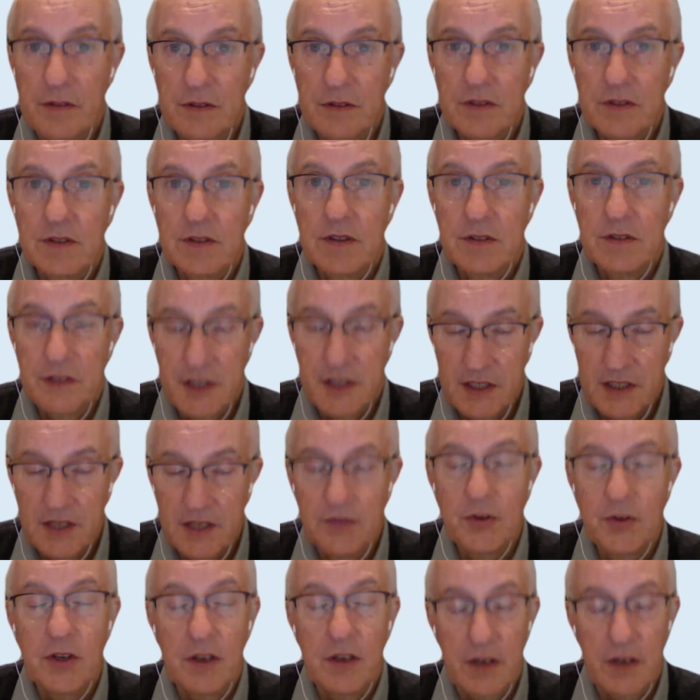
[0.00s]

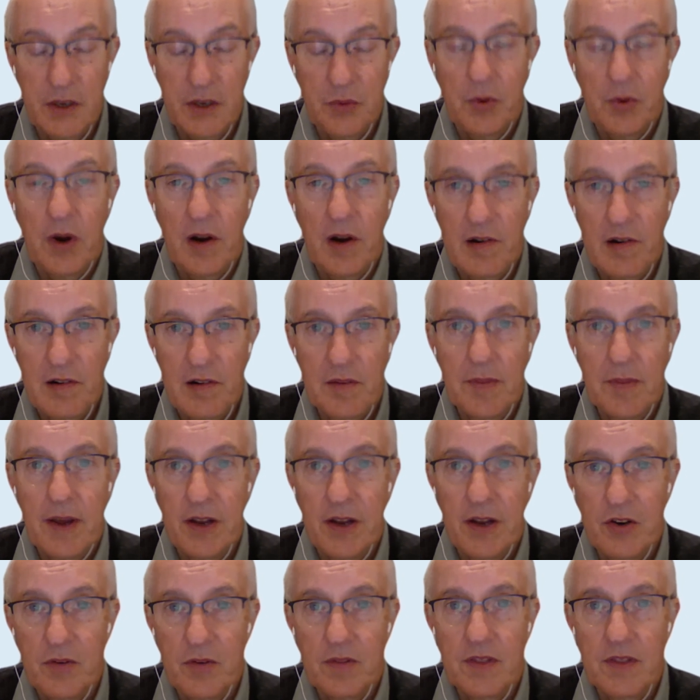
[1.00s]
significantly worried
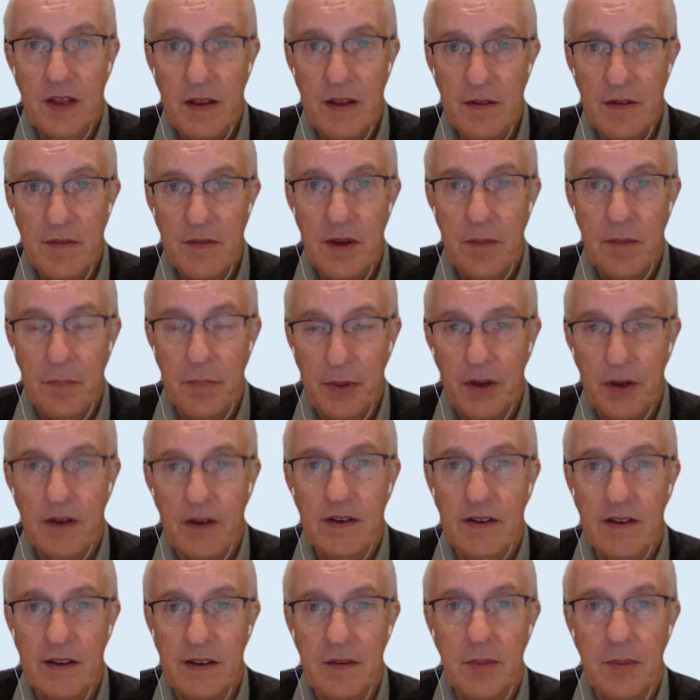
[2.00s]
about their
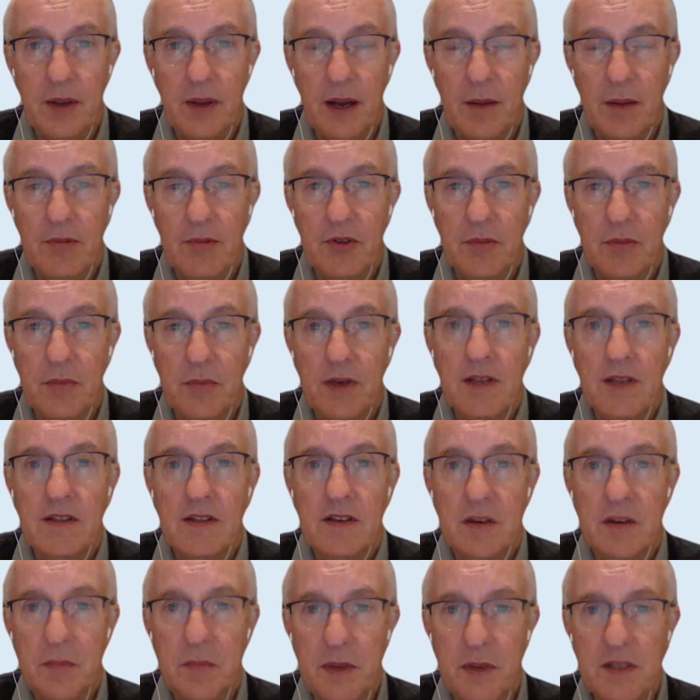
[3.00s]
ability to be able to meet the
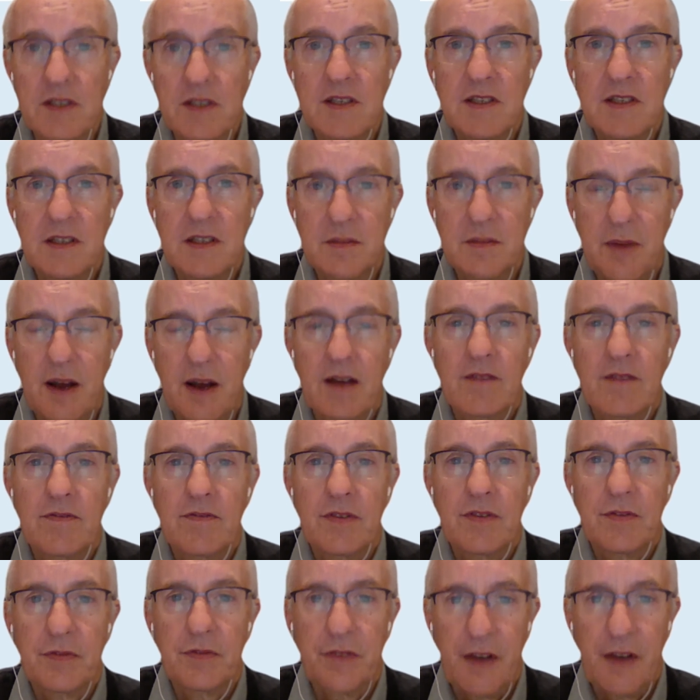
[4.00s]
domestic demand
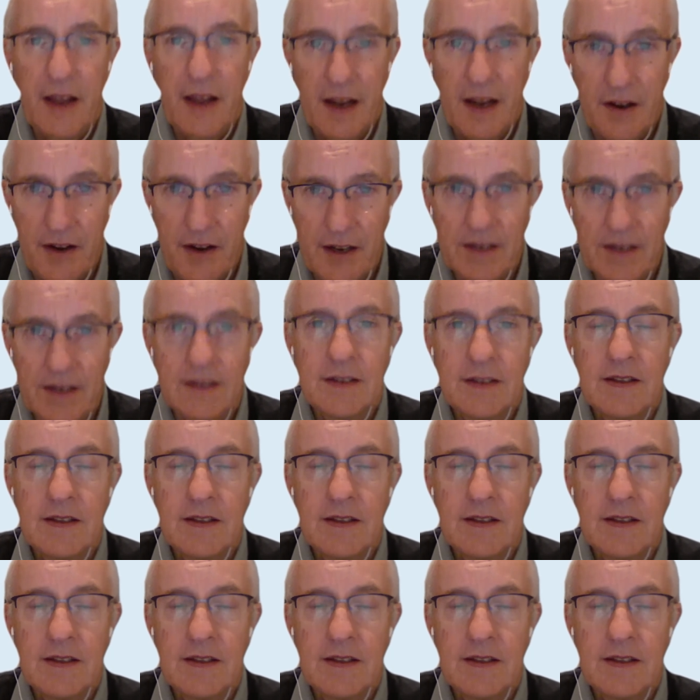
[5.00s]
for flour